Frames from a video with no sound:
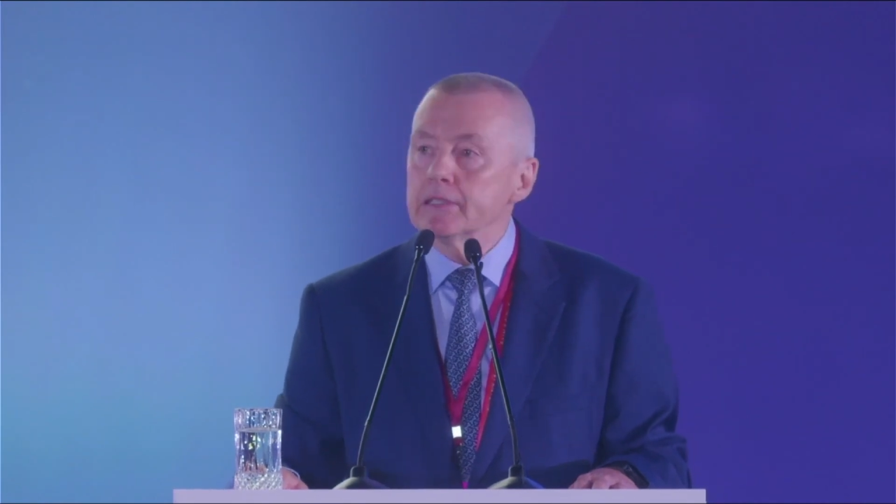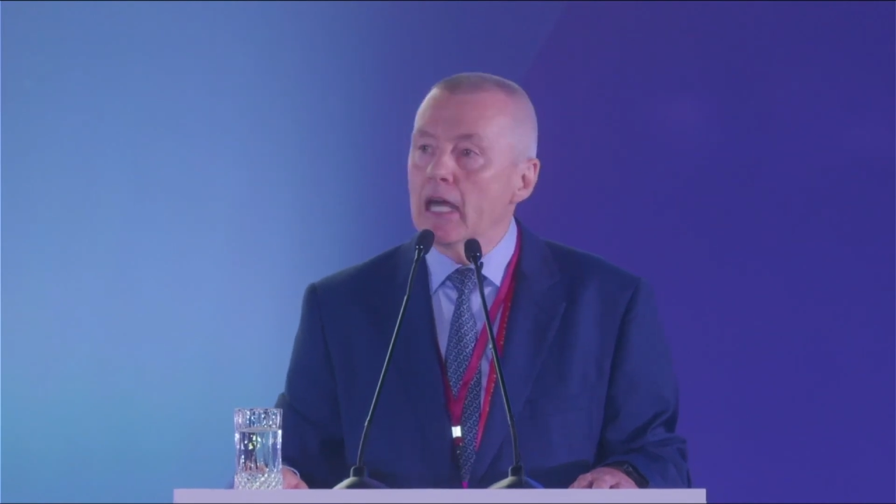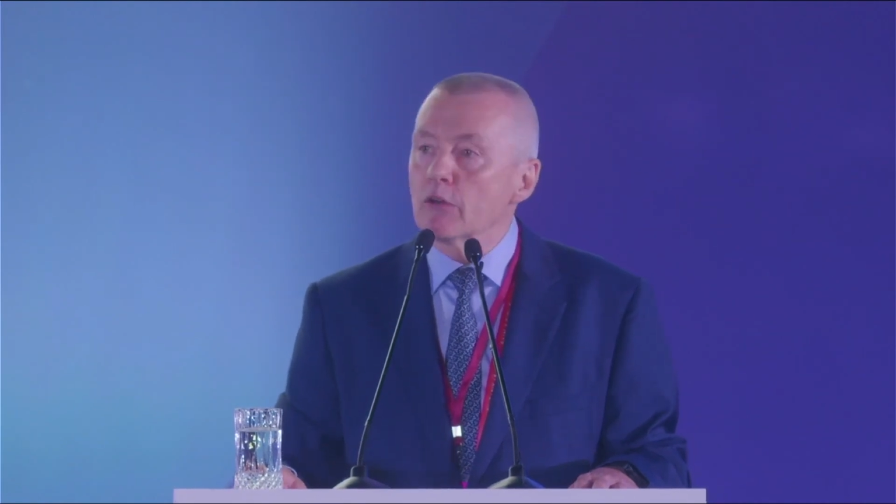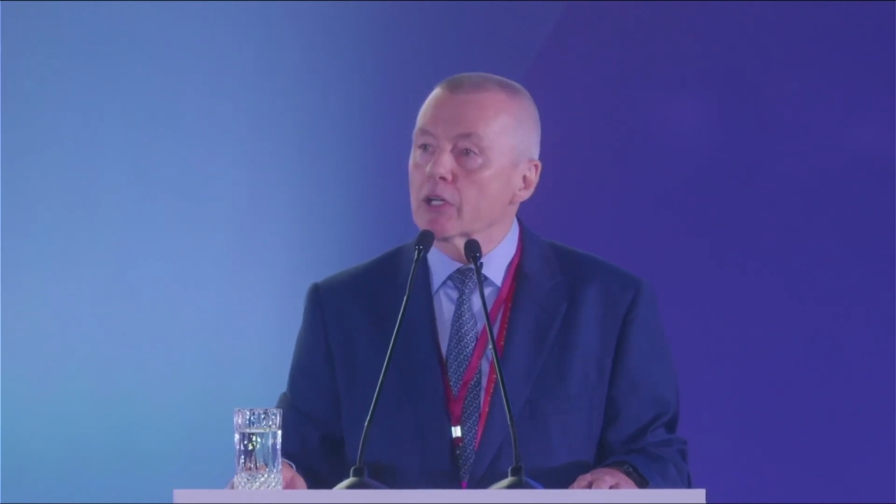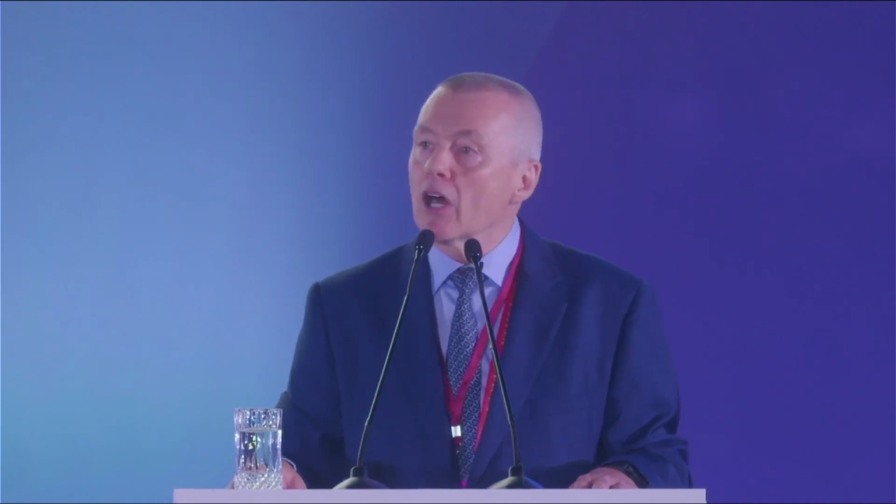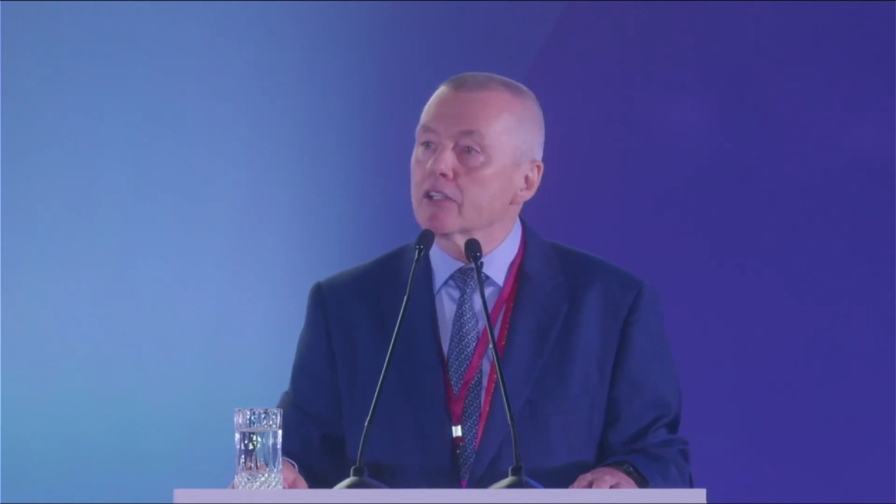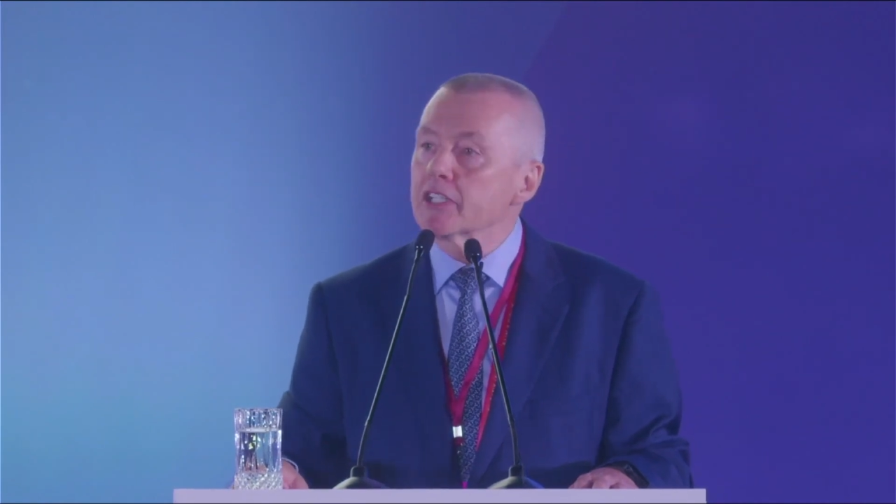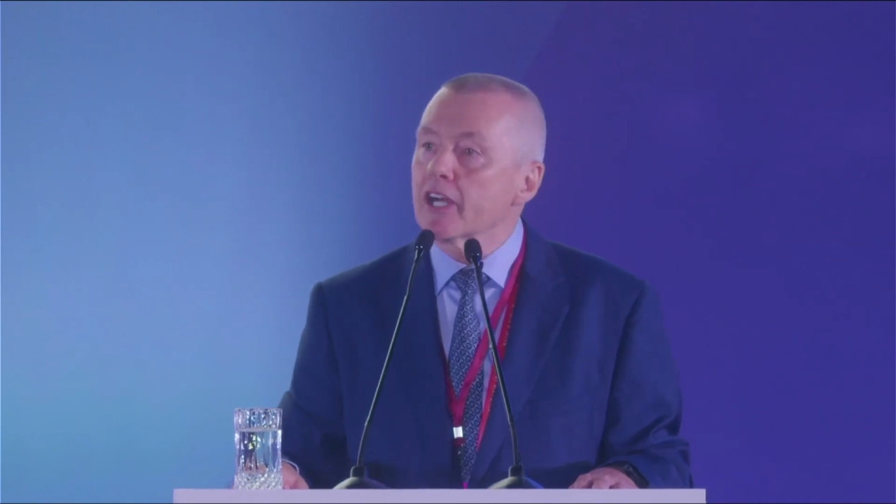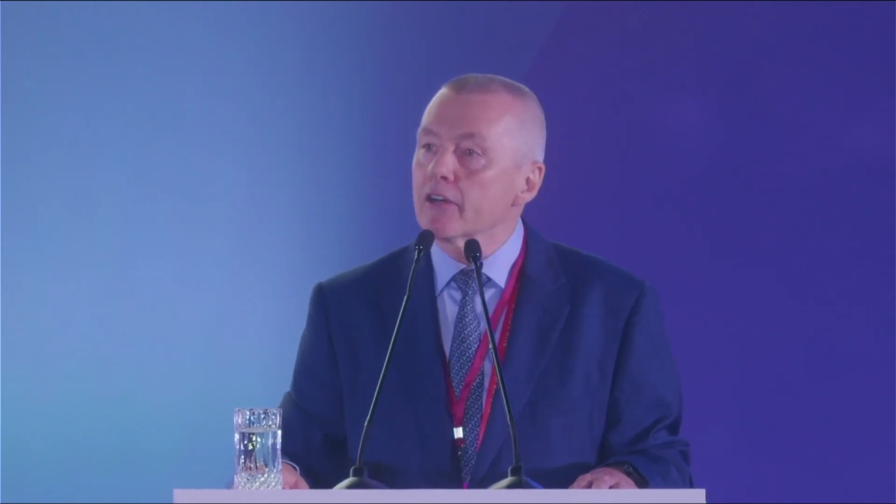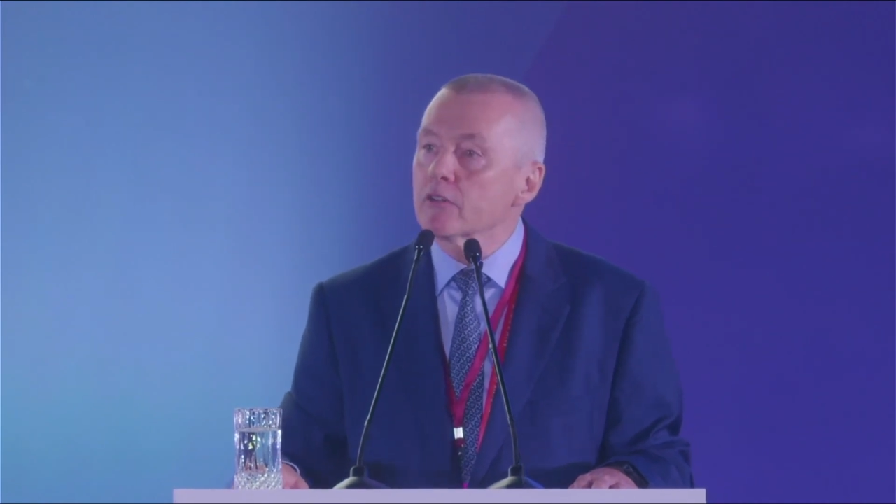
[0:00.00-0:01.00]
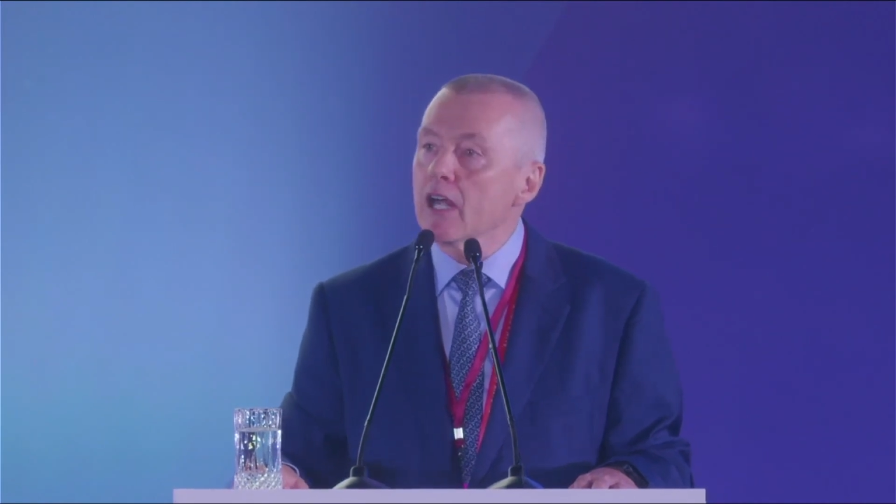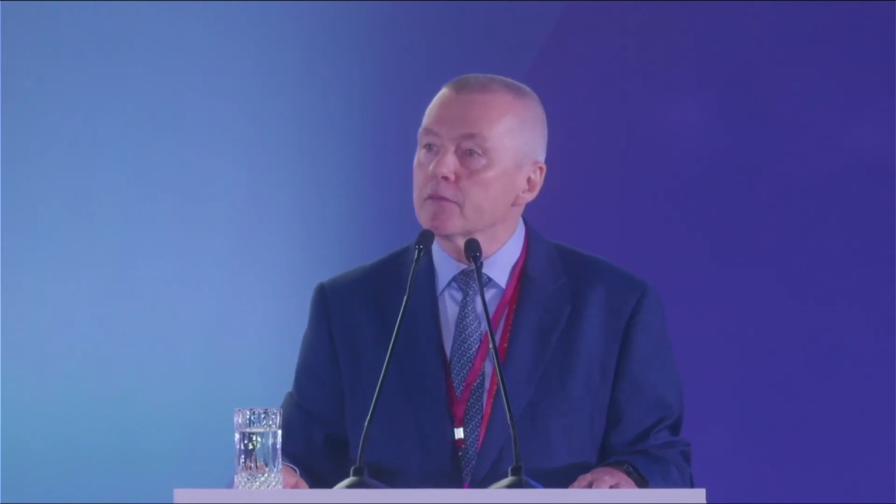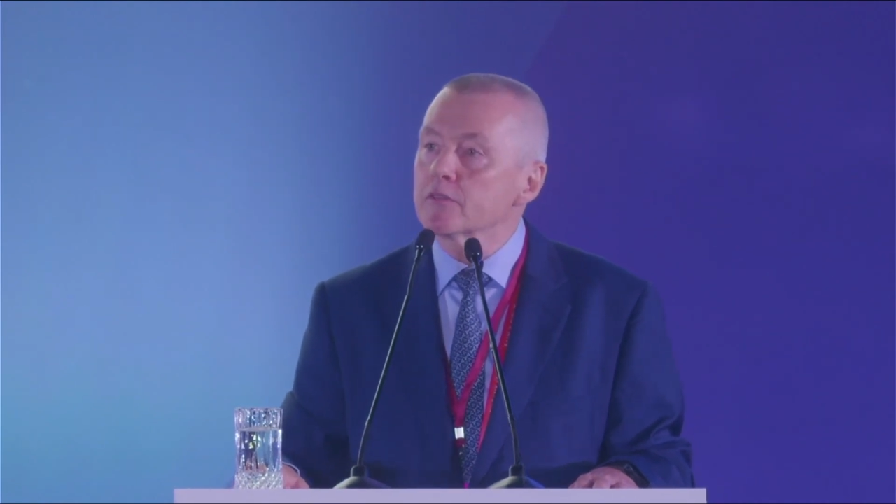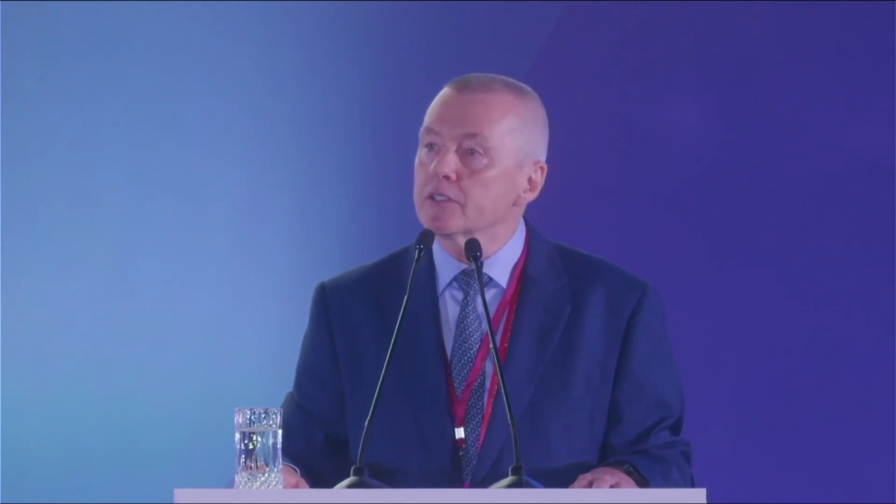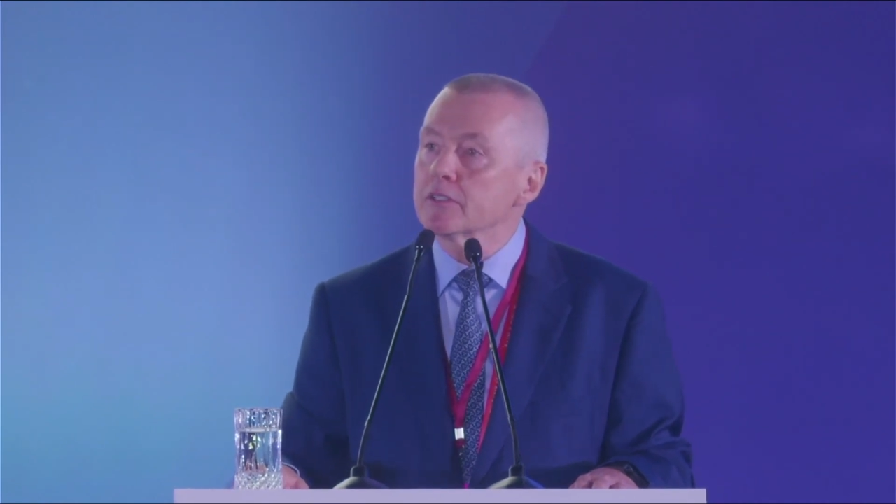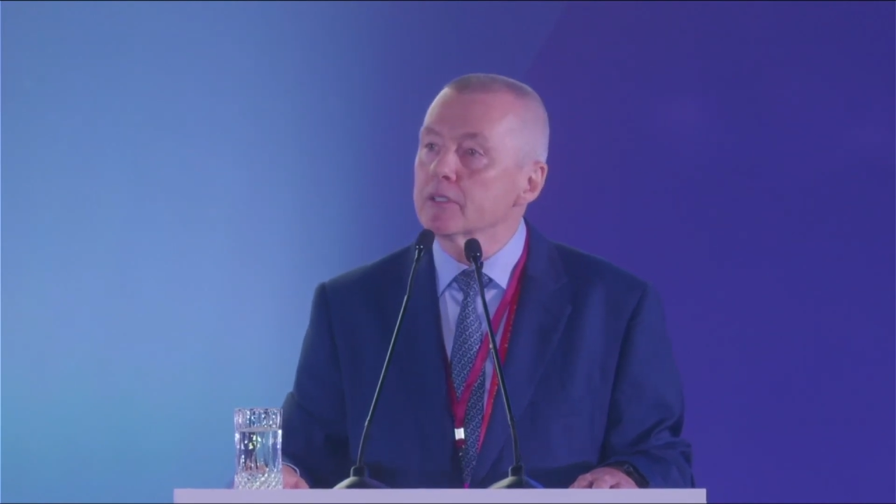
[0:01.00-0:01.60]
Now, regarding aircraft,